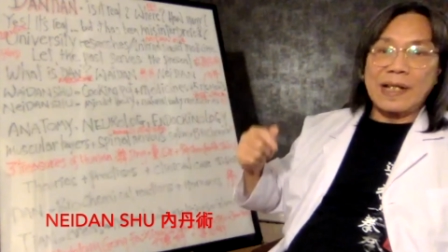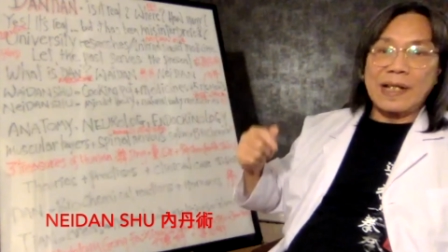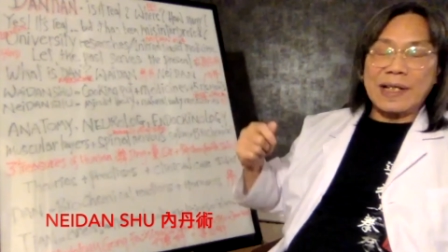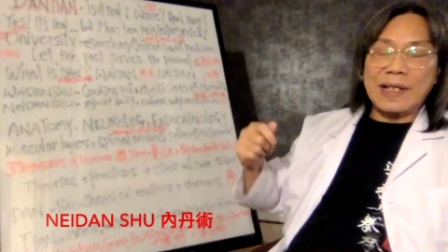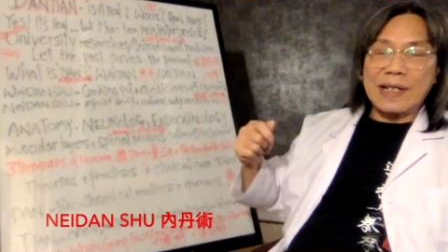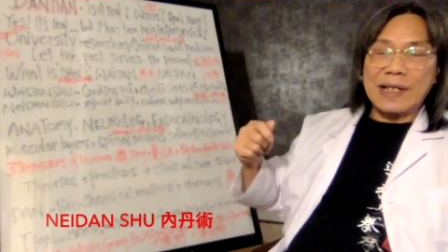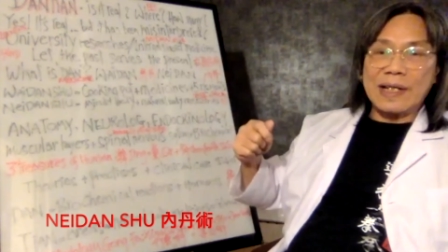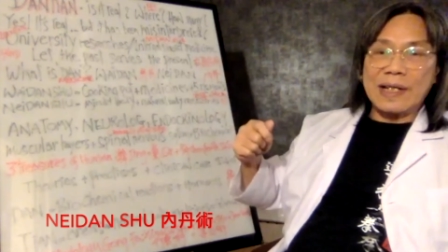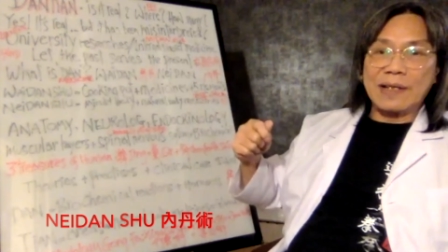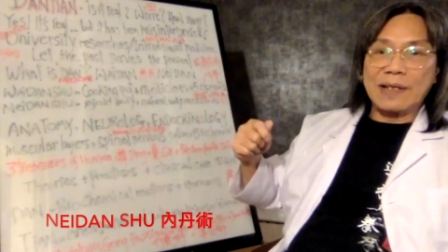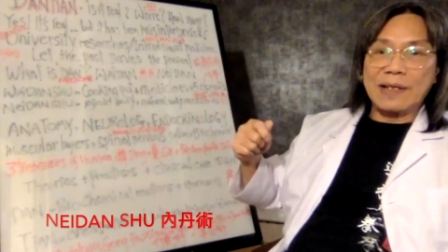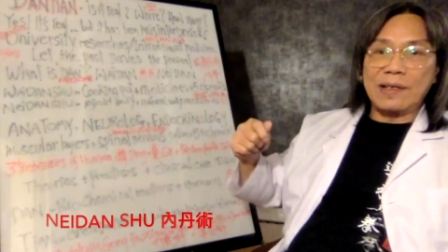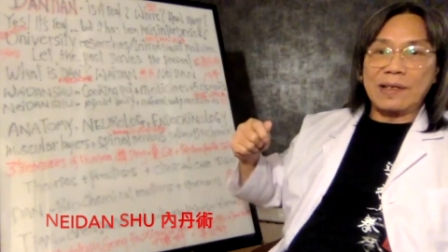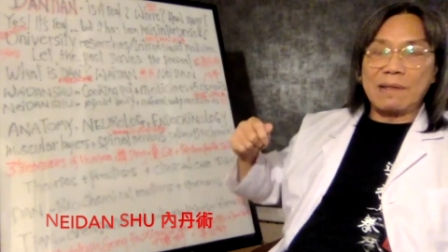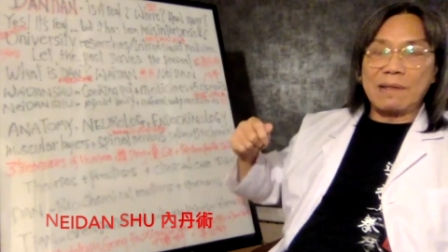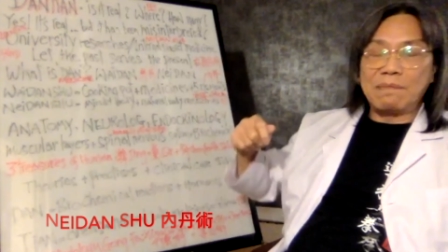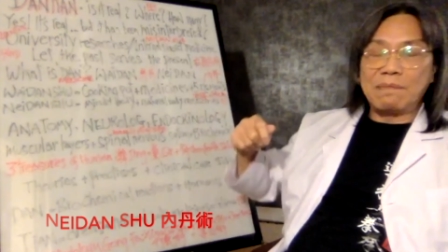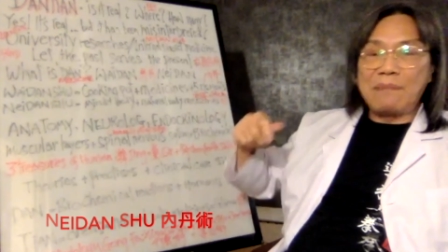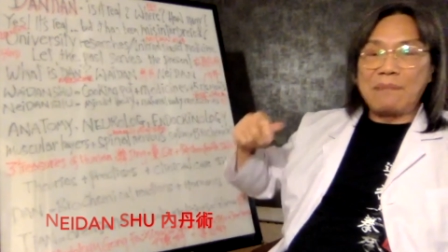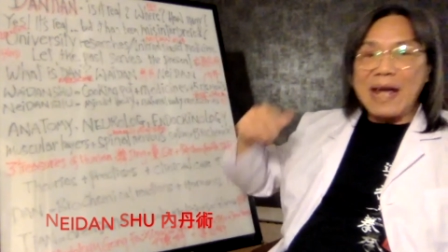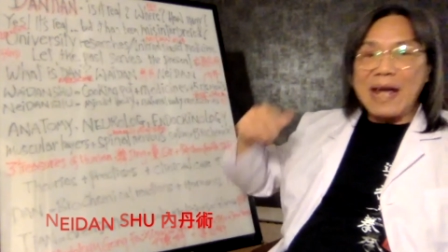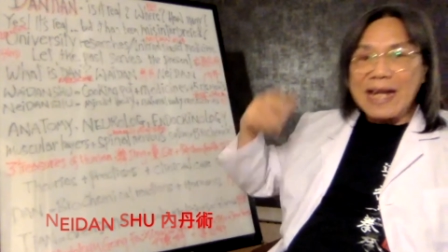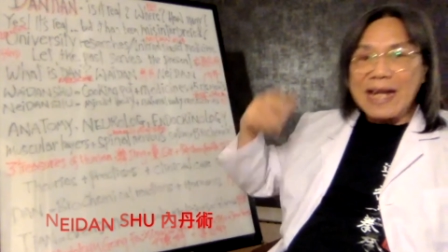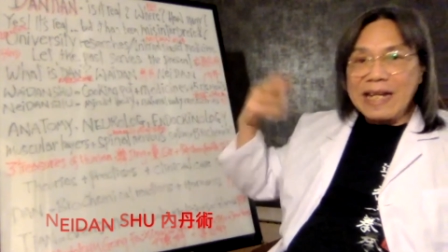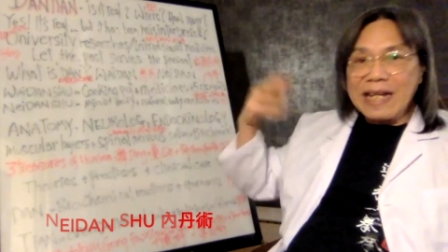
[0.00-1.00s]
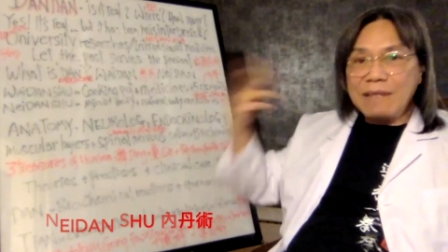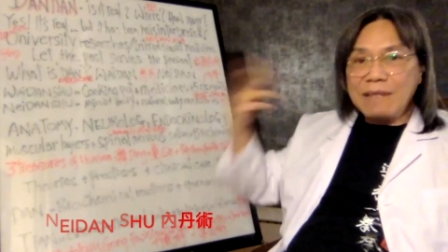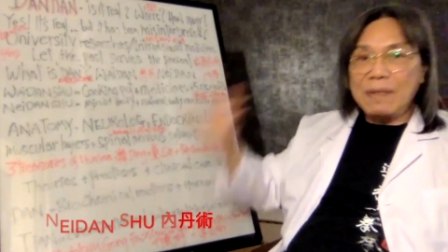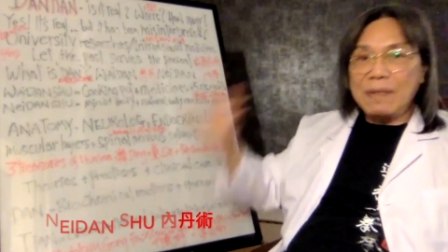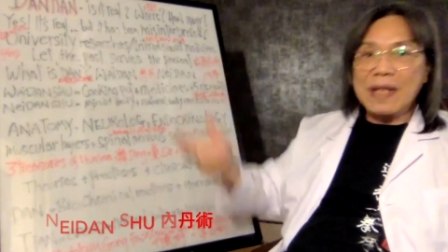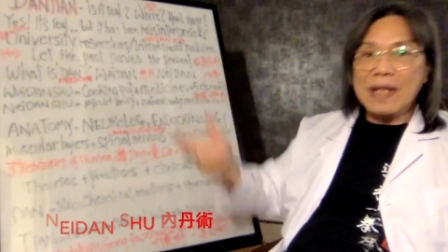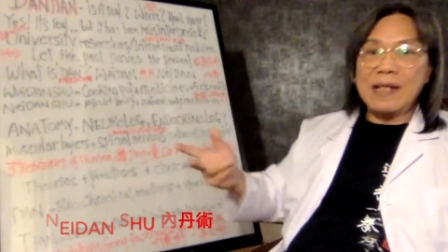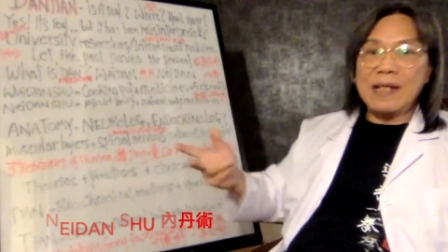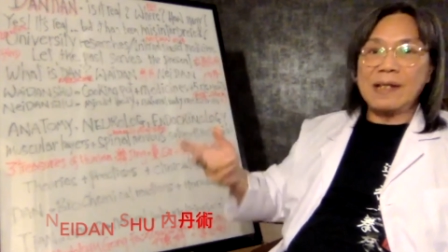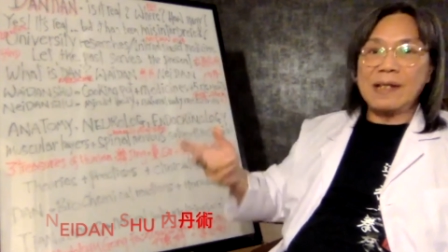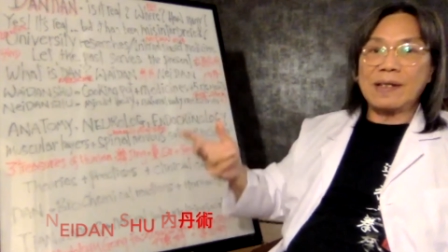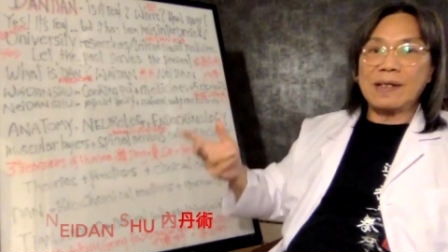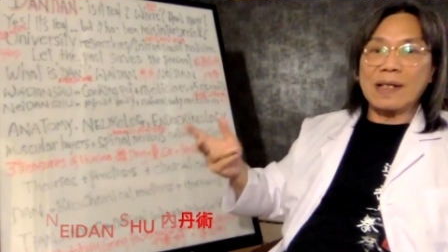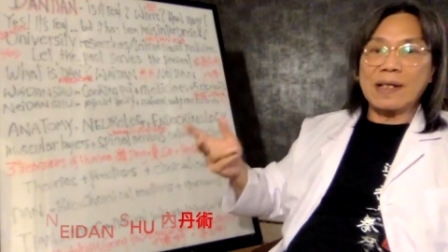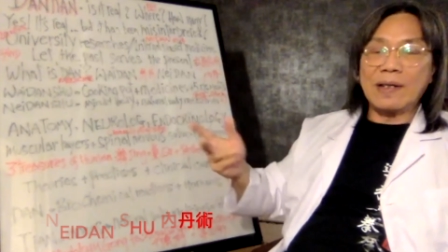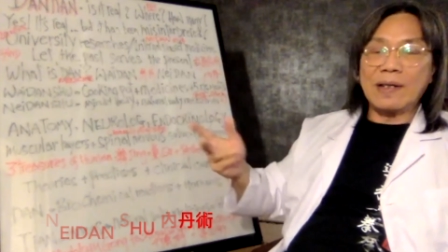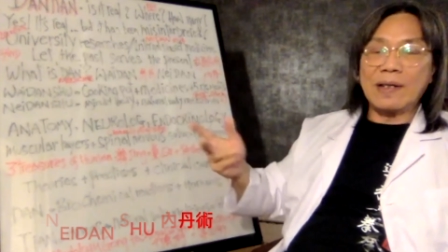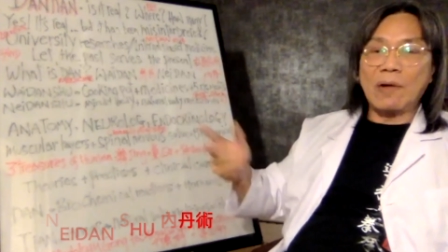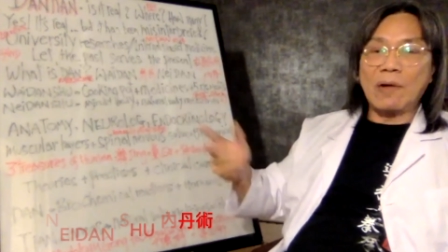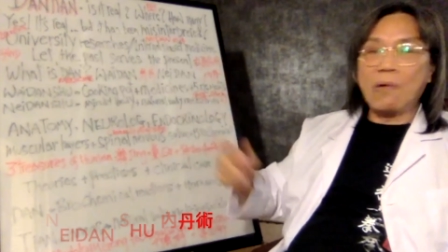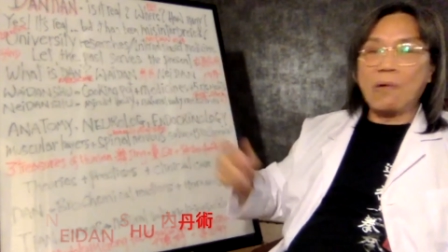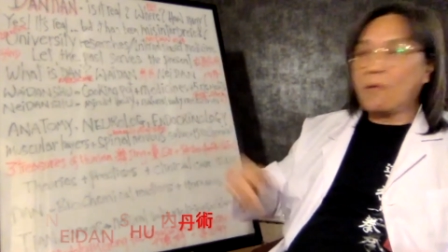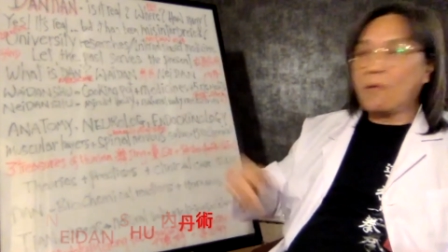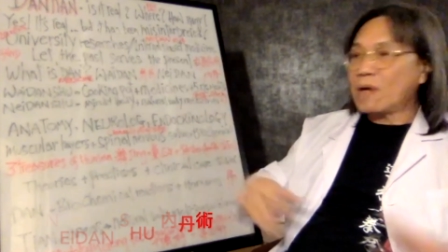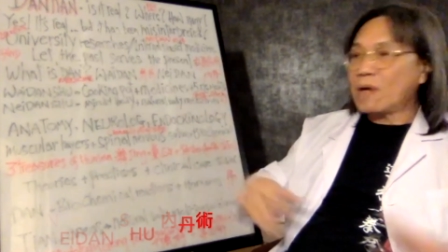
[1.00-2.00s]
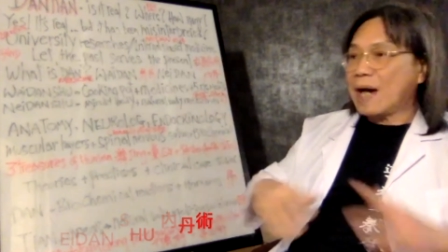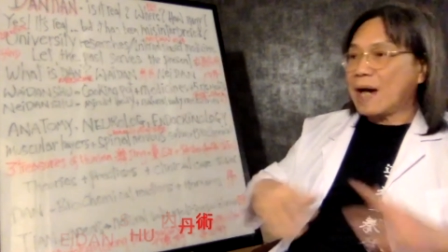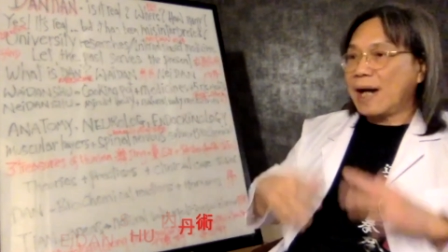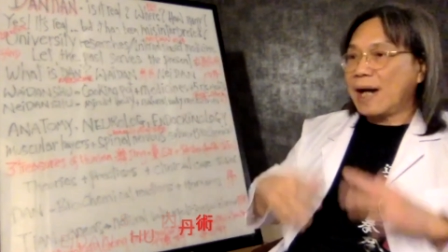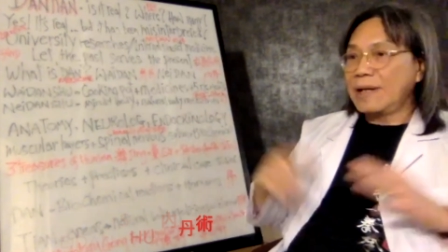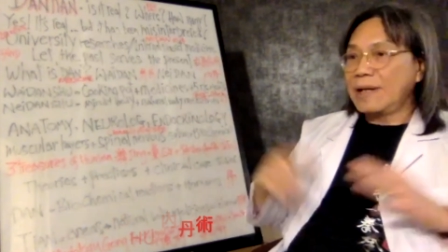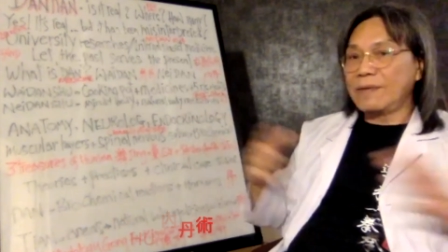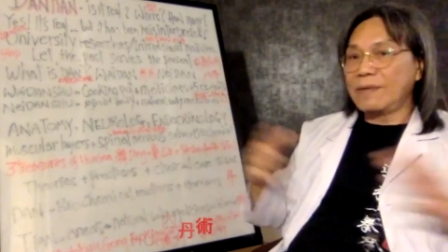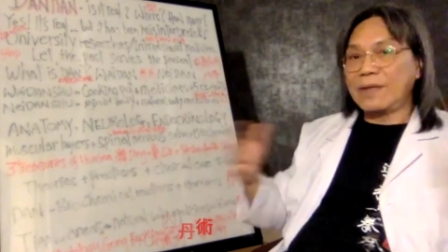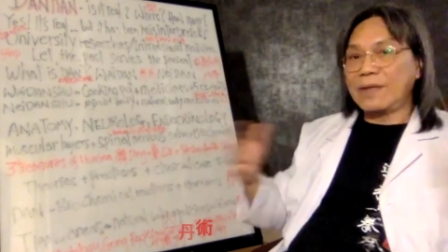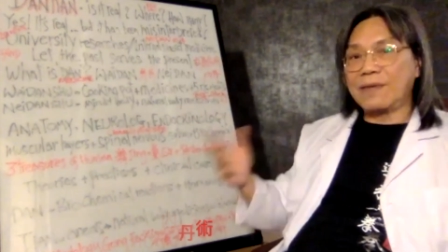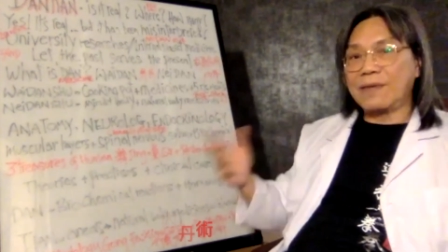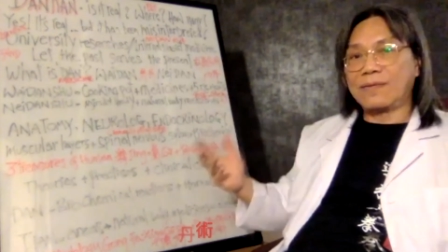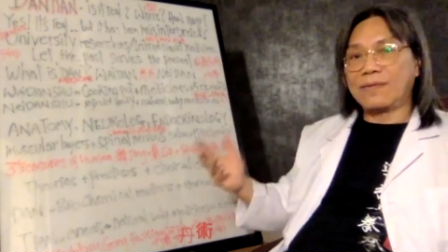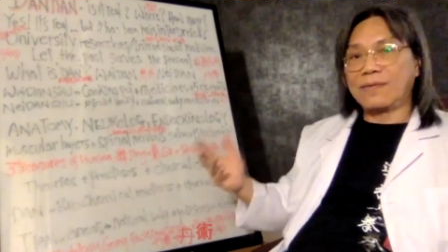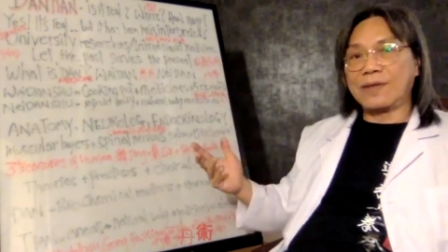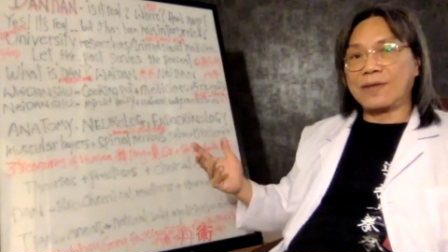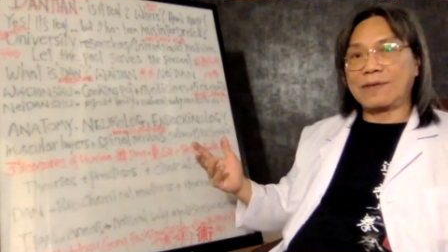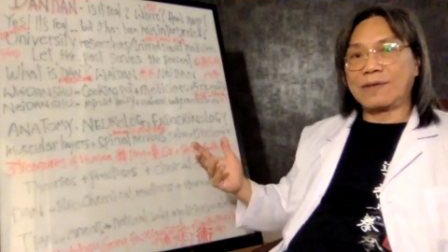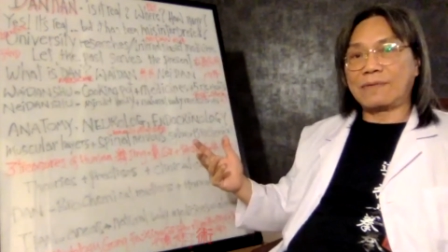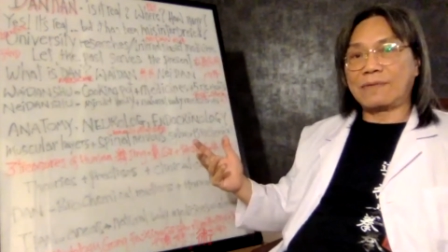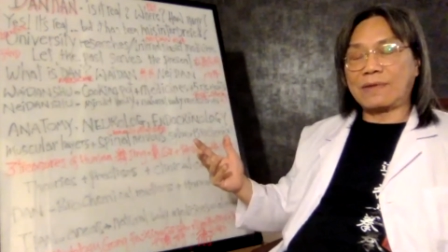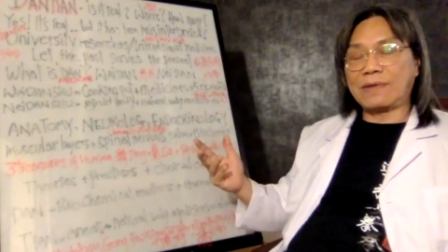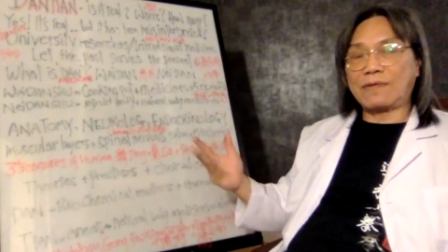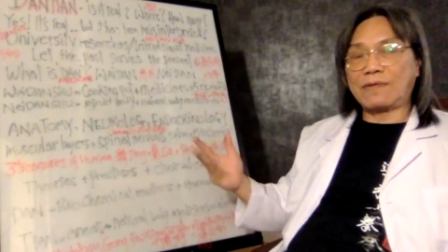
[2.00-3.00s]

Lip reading: the babies, and all kind of different